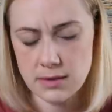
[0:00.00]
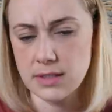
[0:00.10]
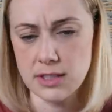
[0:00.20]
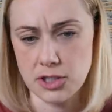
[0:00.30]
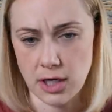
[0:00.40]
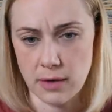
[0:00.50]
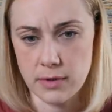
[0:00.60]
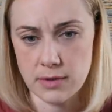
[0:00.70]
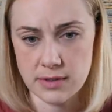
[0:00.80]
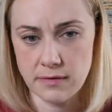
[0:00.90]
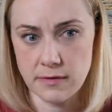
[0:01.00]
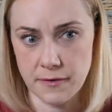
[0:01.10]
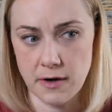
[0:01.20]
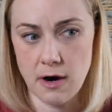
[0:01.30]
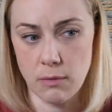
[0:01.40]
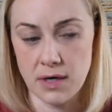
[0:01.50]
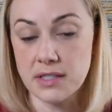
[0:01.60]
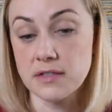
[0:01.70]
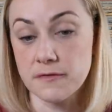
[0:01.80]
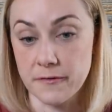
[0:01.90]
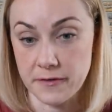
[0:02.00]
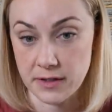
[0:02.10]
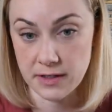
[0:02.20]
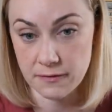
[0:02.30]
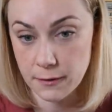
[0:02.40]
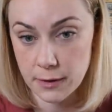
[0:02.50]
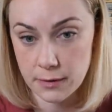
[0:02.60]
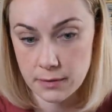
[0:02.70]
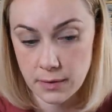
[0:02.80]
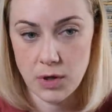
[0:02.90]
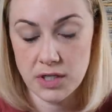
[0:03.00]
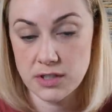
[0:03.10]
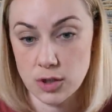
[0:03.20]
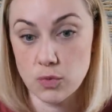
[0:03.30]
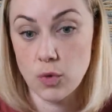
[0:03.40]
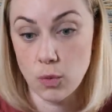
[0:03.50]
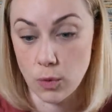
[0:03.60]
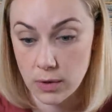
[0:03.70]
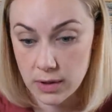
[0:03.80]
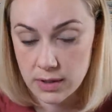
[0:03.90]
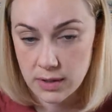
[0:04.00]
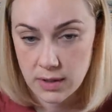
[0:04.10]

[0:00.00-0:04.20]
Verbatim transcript: Constantly check in with yourself to figure out what is fulfilling for you, what is the reward.